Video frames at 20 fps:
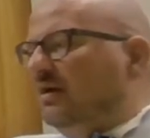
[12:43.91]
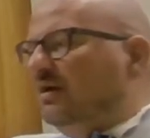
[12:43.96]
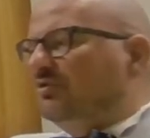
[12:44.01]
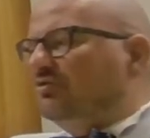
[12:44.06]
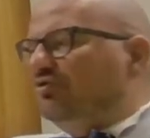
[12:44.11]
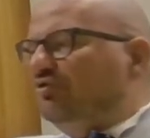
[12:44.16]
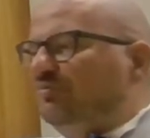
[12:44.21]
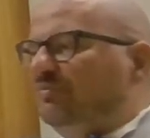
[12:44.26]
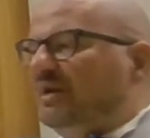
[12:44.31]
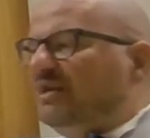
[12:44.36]

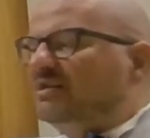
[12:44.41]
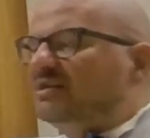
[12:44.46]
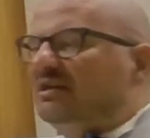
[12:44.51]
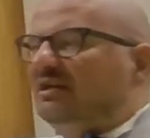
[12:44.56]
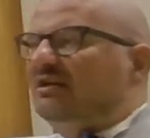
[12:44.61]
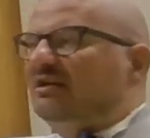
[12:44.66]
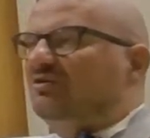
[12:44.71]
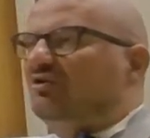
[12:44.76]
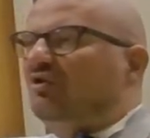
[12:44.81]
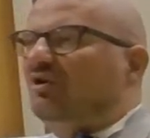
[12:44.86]
So
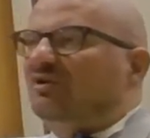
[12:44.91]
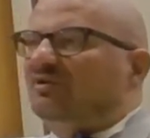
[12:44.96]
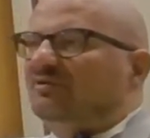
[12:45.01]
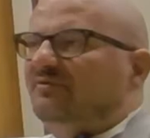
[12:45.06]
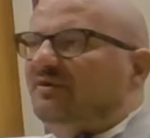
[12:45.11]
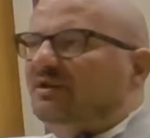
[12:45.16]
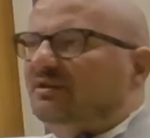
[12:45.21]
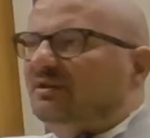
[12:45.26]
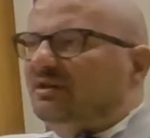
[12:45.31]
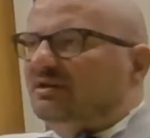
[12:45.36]
basically, cold
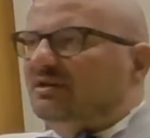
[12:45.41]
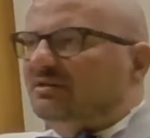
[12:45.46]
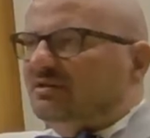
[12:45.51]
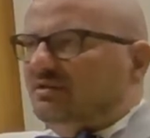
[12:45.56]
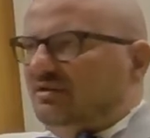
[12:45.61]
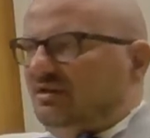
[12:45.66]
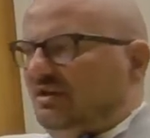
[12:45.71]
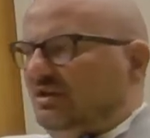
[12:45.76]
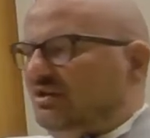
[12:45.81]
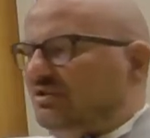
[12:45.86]

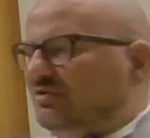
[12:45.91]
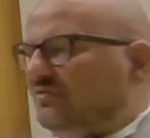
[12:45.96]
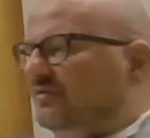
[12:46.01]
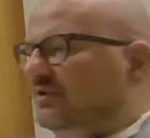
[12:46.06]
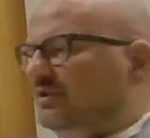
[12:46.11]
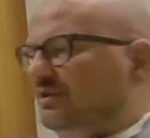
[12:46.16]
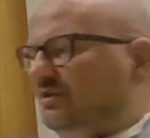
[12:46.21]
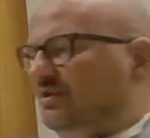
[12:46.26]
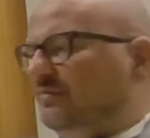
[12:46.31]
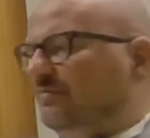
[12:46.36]
winters is a
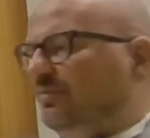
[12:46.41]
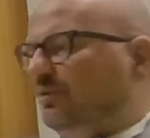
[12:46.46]
very simple